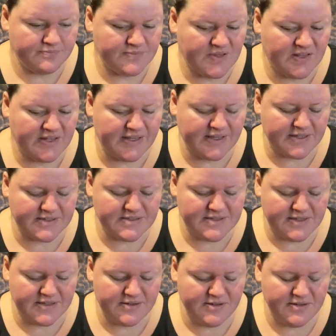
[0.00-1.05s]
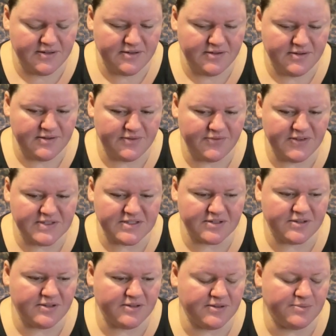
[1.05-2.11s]
like I said, the
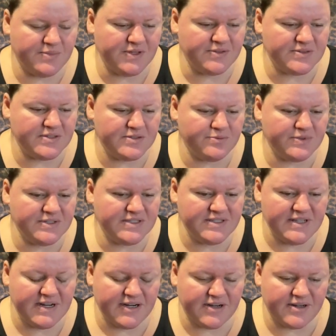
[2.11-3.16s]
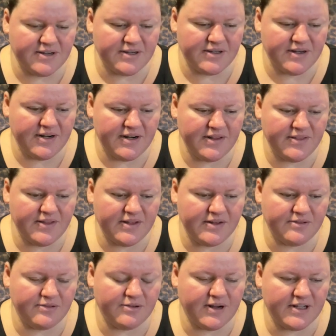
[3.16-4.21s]
physical abuse was there, and
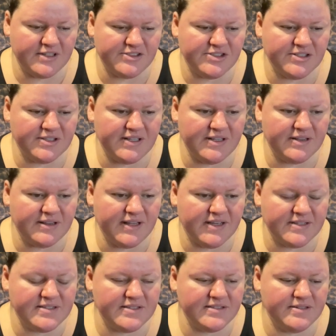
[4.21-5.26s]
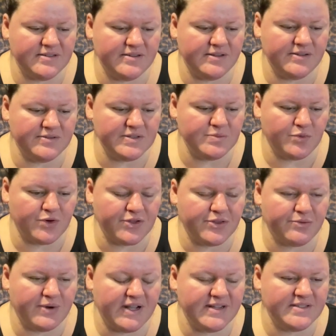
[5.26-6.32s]
then gradually less, it was more
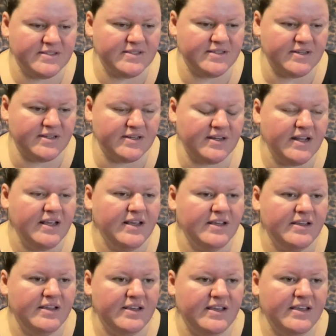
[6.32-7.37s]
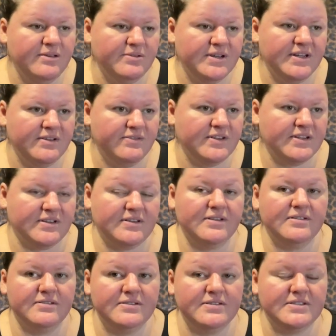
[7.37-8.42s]
threats, and he would even
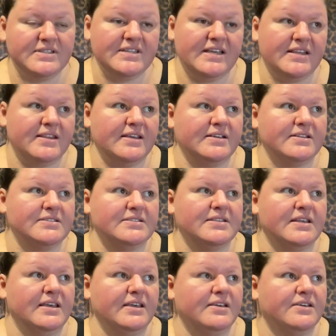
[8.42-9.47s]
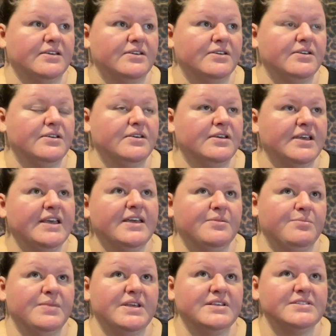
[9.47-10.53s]
say things like, hit
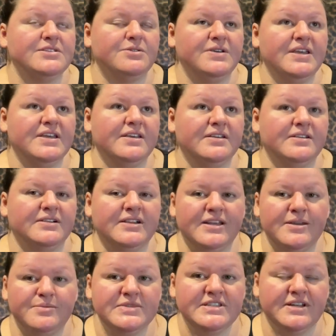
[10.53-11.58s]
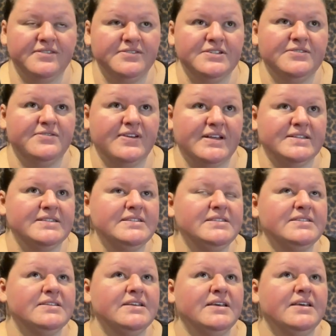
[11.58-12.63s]
me so he can claim self-defense.